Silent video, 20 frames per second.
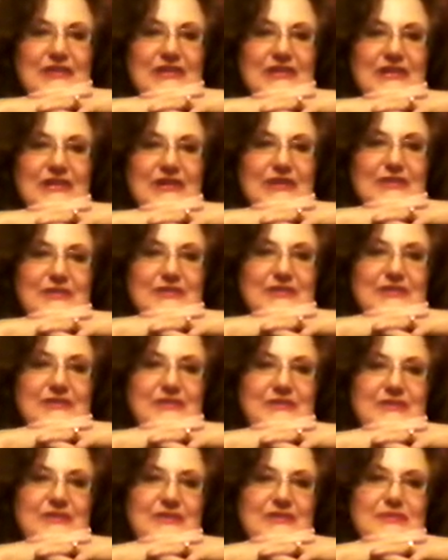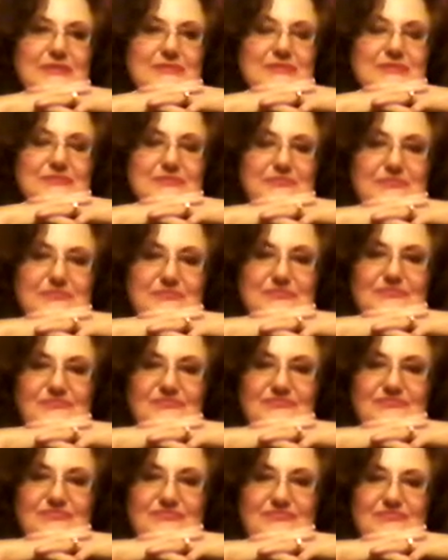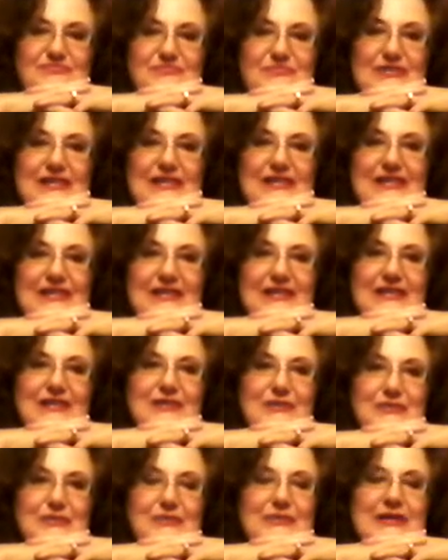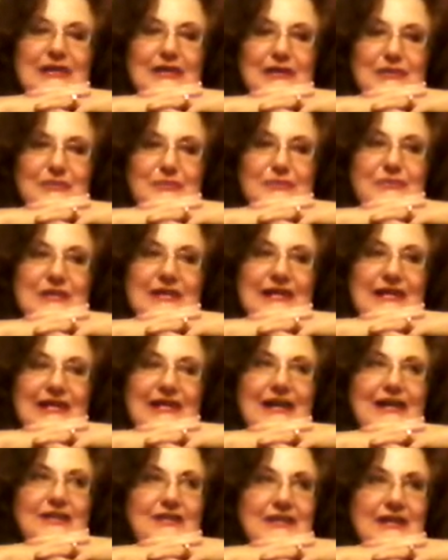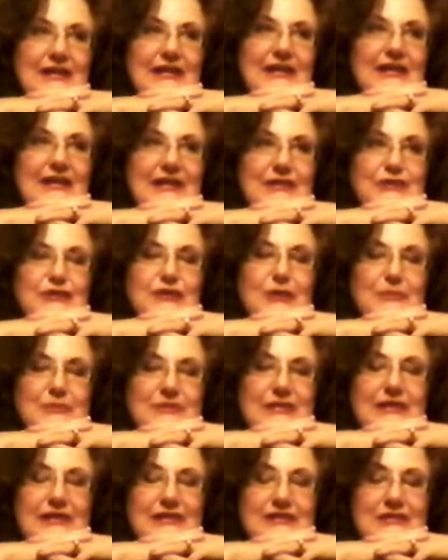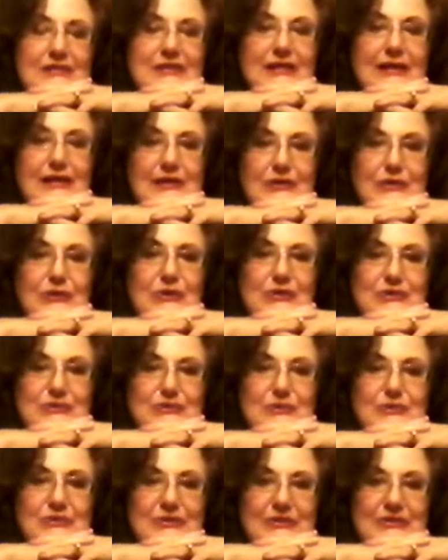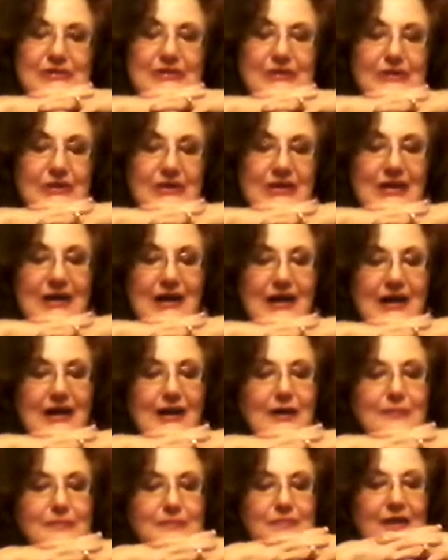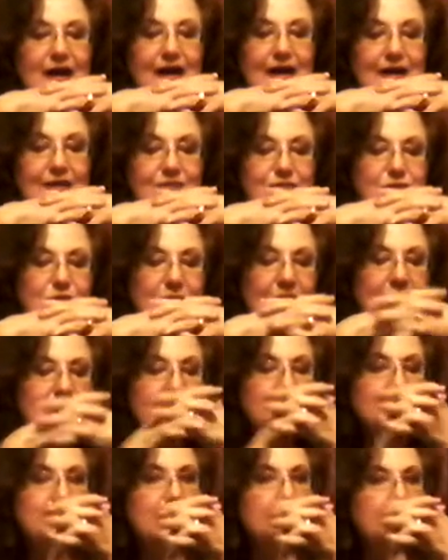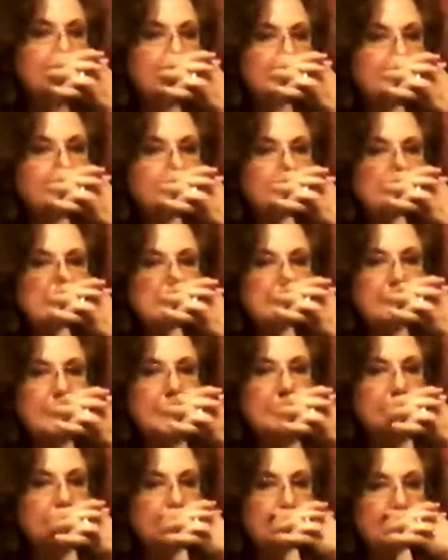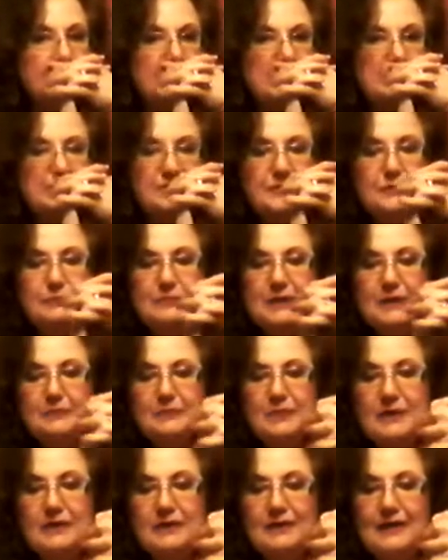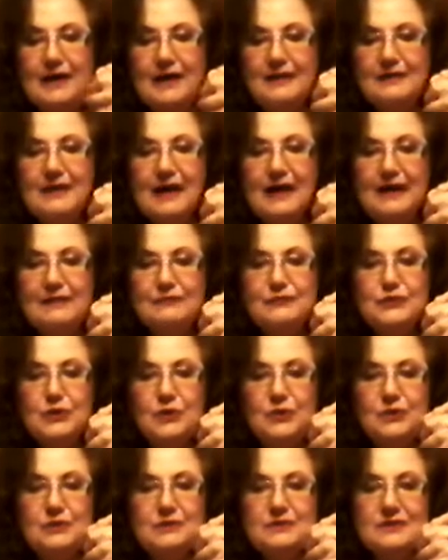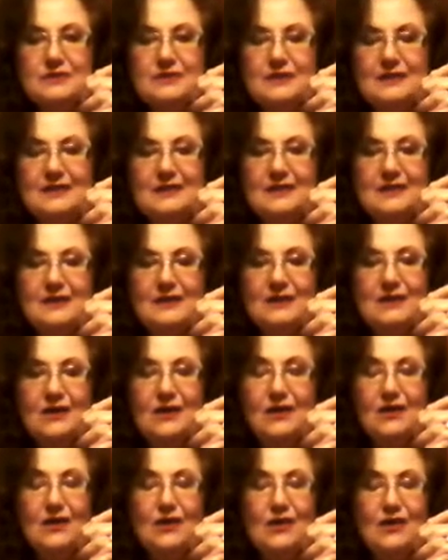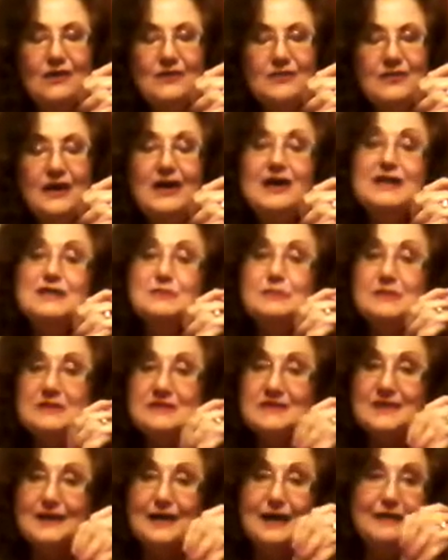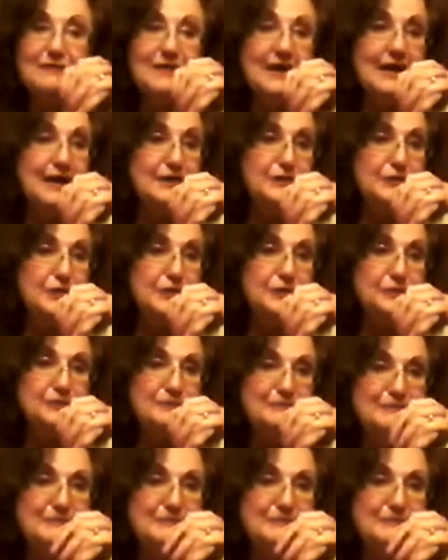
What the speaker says: And how does that information help or hurt your present relationships? I think I jumped ahead to that also earlier. I have shared it with a few people. I have told the husbands that I've had new,